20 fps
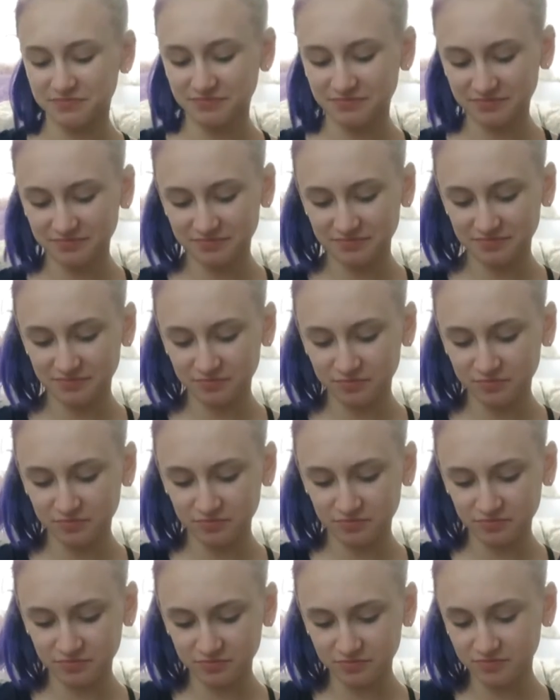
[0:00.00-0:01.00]

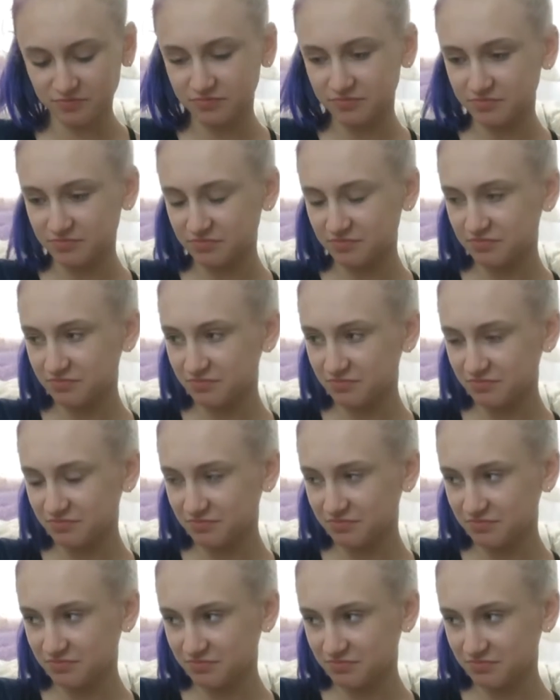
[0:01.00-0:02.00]

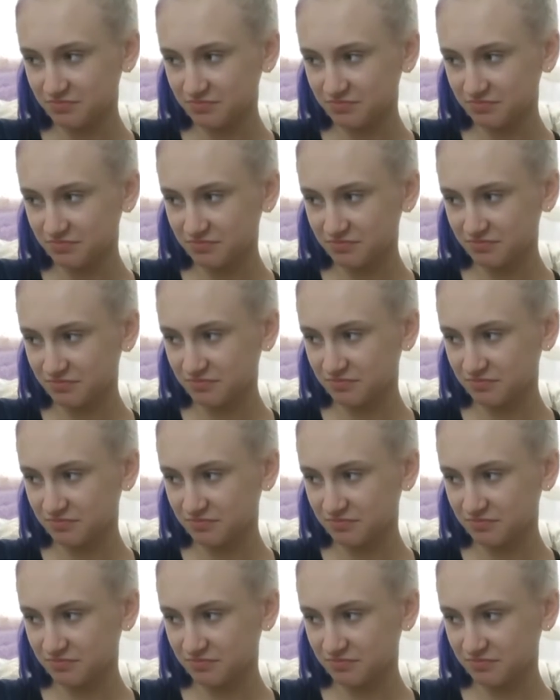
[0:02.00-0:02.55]
No one is speaking in this clip.